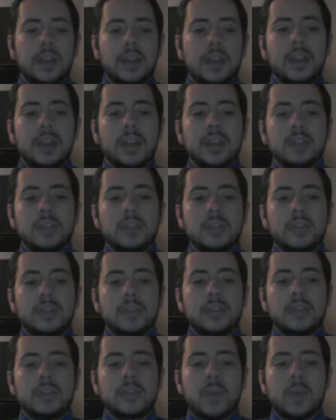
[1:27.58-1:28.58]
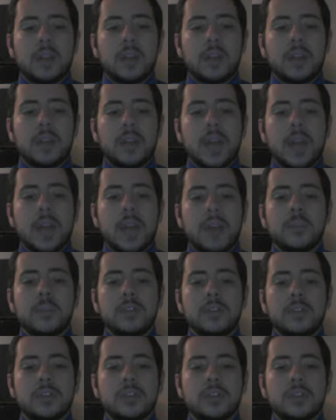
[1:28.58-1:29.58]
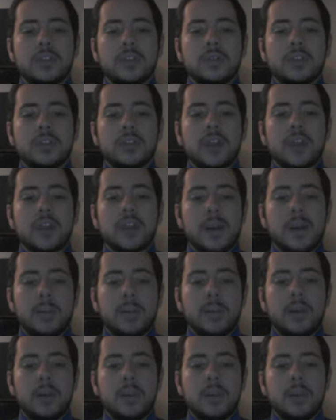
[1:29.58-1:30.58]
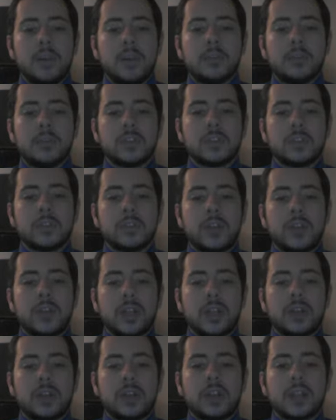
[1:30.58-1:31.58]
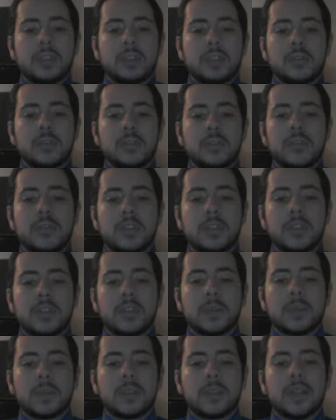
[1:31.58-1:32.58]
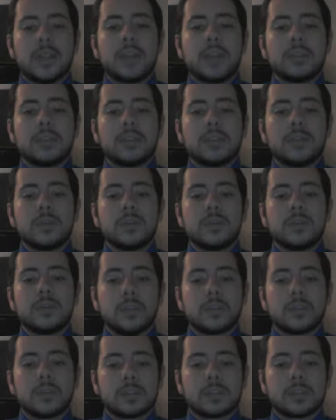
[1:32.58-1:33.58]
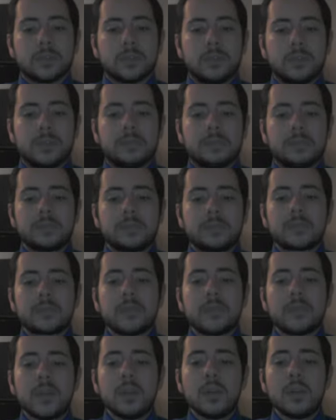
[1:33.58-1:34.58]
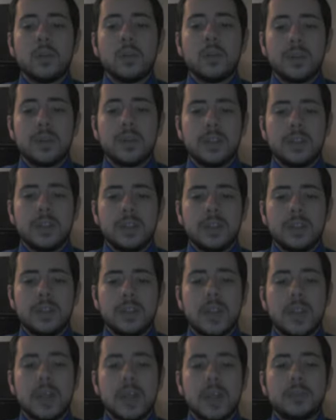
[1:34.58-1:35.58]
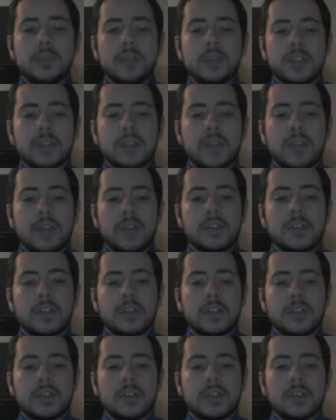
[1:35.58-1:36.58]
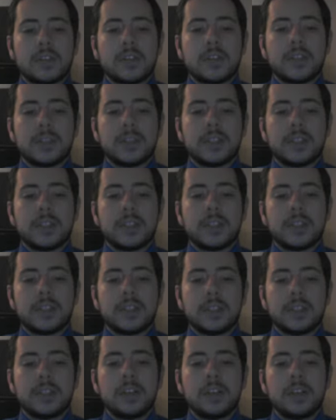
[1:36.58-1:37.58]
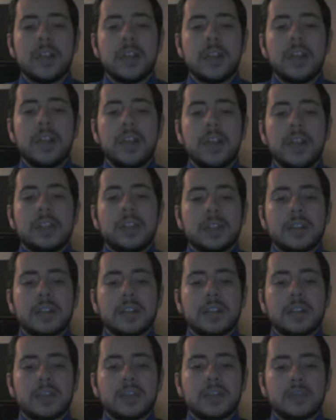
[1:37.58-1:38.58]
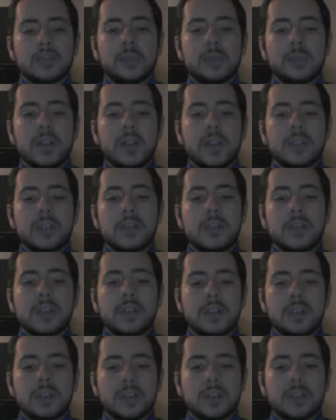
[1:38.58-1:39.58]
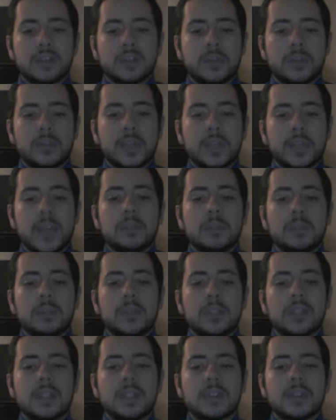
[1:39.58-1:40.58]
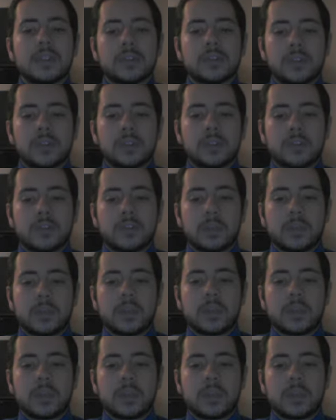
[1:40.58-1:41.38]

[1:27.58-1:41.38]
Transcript: In 2001, Apple introduced the iPod music player, and in 2003, the iTunes Music Store. With this, Apple established itself as being a leader in the consumer electronics industry and media sales industries.